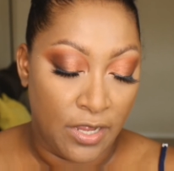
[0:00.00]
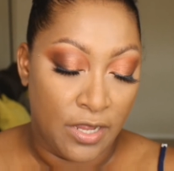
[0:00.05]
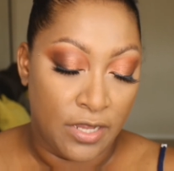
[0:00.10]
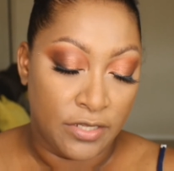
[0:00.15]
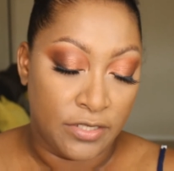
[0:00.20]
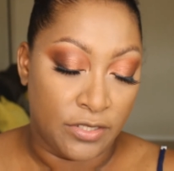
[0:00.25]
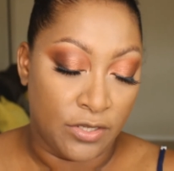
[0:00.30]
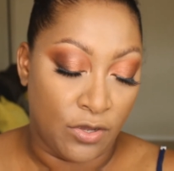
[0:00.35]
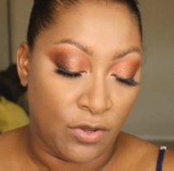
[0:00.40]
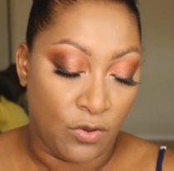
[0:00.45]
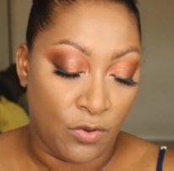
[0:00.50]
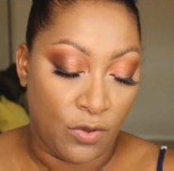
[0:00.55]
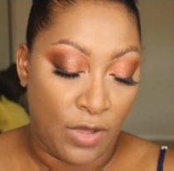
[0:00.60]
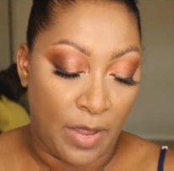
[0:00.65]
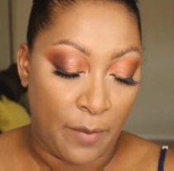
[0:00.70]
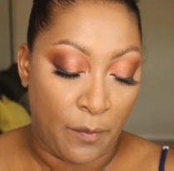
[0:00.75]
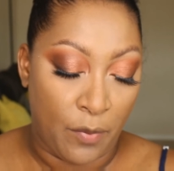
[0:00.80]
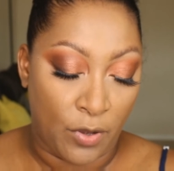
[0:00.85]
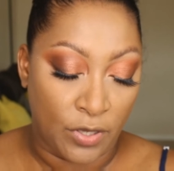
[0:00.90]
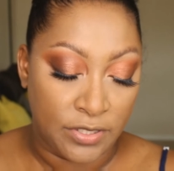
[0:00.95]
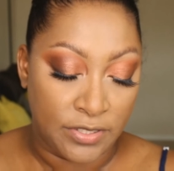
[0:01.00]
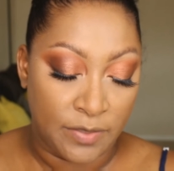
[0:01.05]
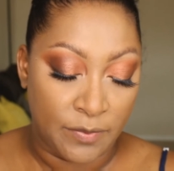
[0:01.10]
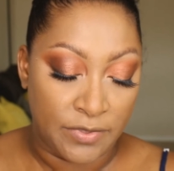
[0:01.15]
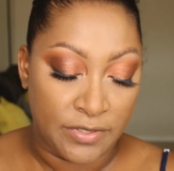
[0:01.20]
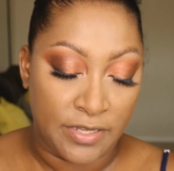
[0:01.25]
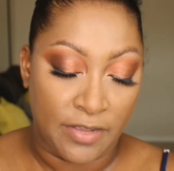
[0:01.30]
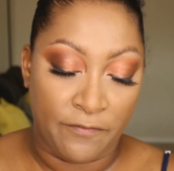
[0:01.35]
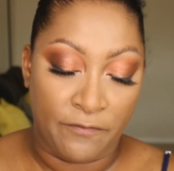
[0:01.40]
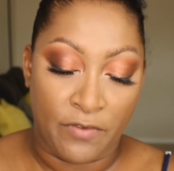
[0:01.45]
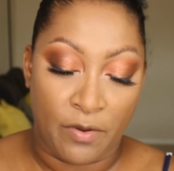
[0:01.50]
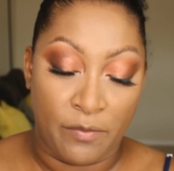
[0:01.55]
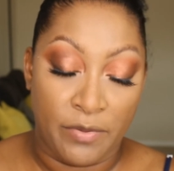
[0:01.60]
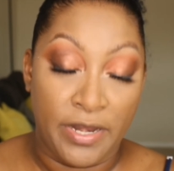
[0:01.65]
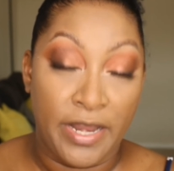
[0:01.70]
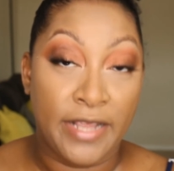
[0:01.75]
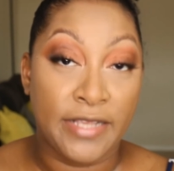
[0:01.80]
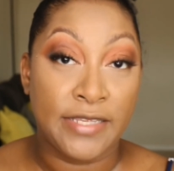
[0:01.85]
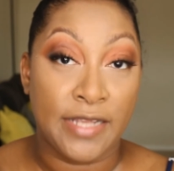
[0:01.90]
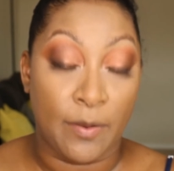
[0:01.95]
So I bought some stuff from
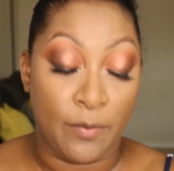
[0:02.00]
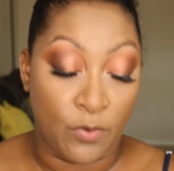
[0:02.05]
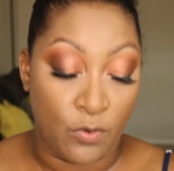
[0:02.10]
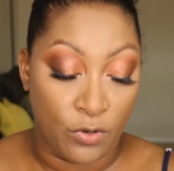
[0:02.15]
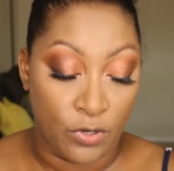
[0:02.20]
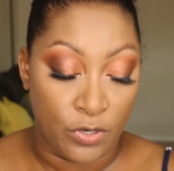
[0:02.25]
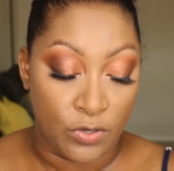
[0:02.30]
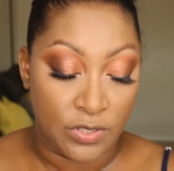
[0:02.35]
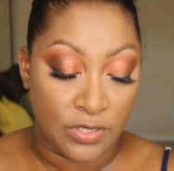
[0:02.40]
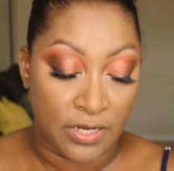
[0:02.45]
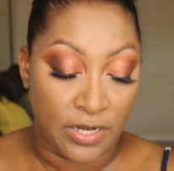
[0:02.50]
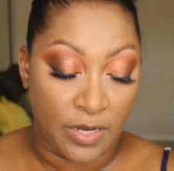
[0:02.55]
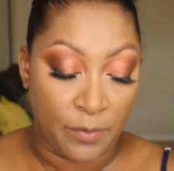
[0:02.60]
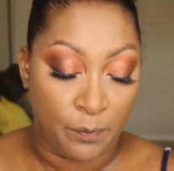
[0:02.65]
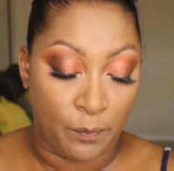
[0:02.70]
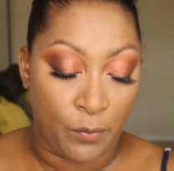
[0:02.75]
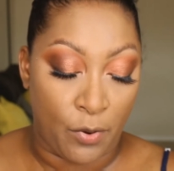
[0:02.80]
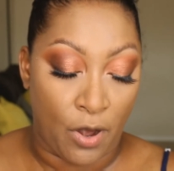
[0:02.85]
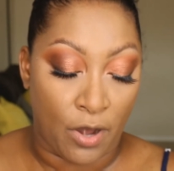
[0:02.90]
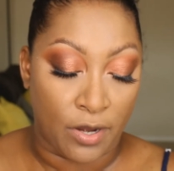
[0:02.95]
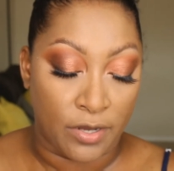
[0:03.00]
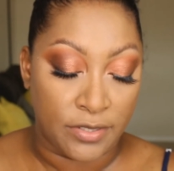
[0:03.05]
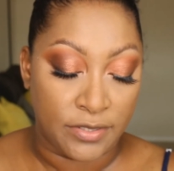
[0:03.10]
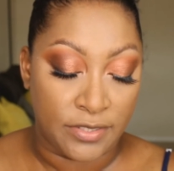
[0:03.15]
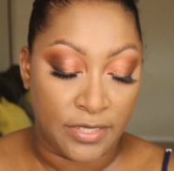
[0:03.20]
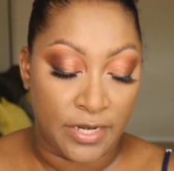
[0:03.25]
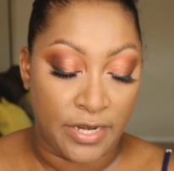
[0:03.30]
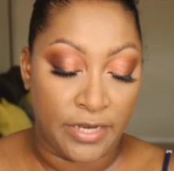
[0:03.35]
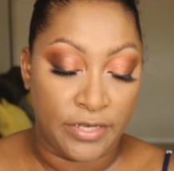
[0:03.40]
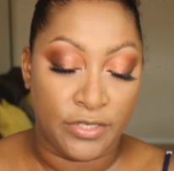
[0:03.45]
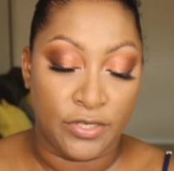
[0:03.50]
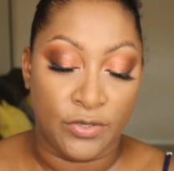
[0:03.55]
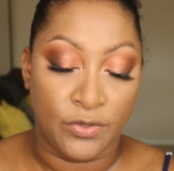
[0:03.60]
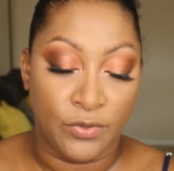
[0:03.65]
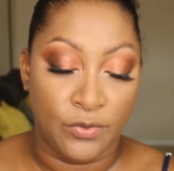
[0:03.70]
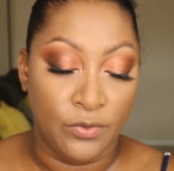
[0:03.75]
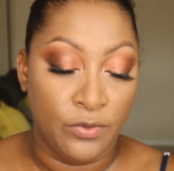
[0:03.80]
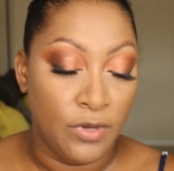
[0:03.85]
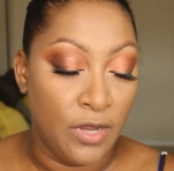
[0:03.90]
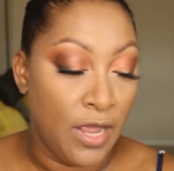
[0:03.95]
NYX. I'm going to use the lip products today
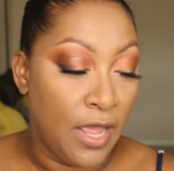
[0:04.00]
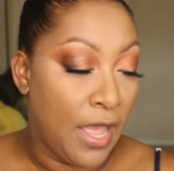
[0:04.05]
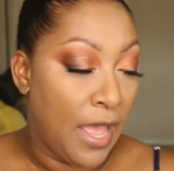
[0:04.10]
too.